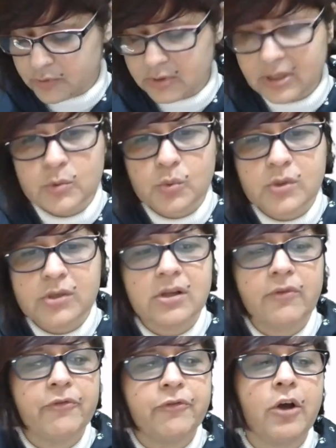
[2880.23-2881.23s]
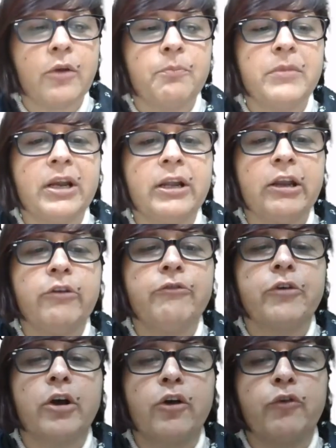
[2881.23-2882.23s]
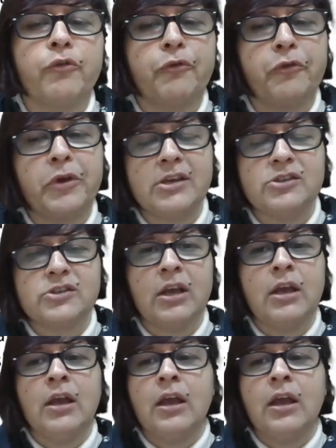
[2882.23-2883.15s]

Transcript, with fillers: So this was the formative phase.